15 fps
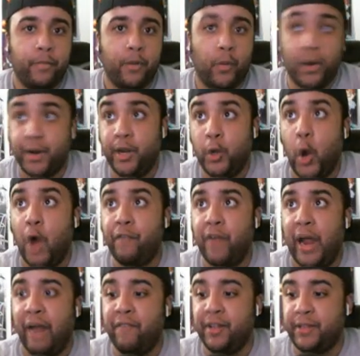We're going to go over
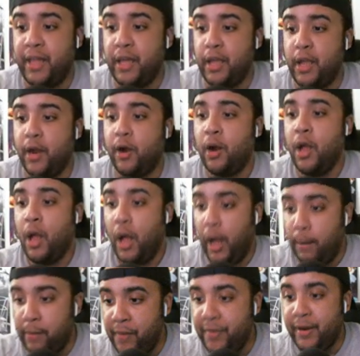everything here
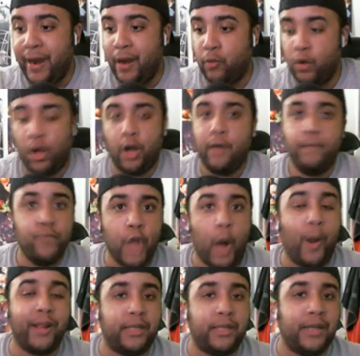on Monday Night Raw.
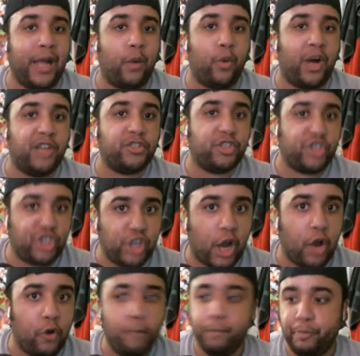No, I did not watch the
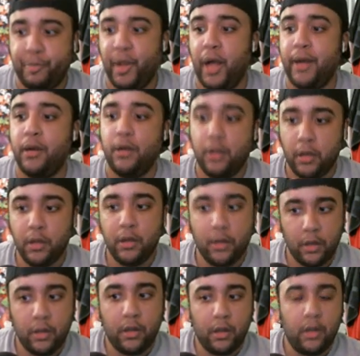show, but
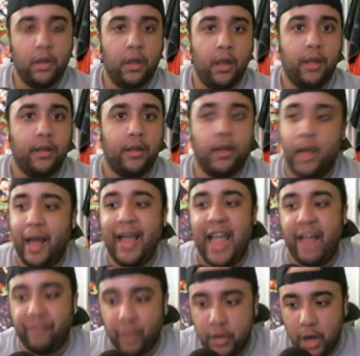I
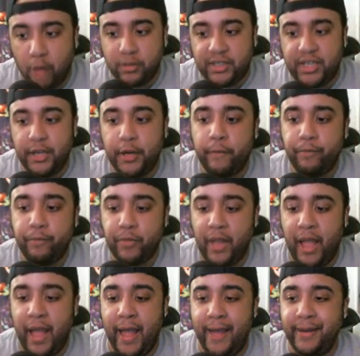have the notes here,
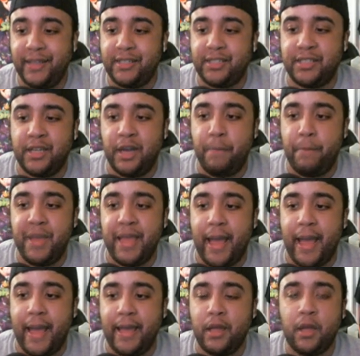and this is going to be
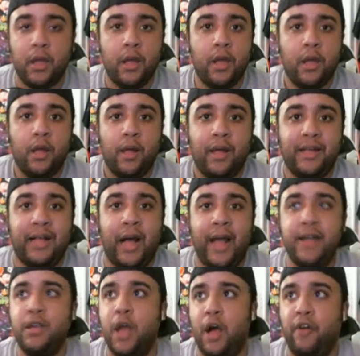a
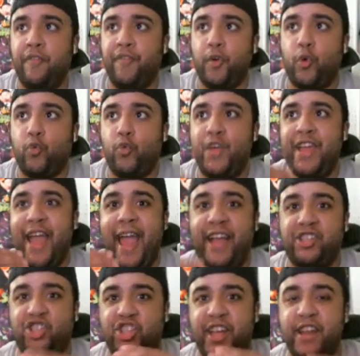kind of
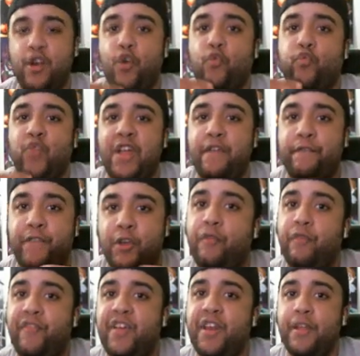reaction review
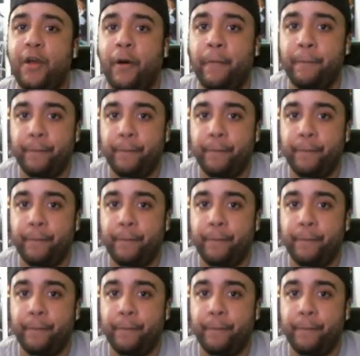video.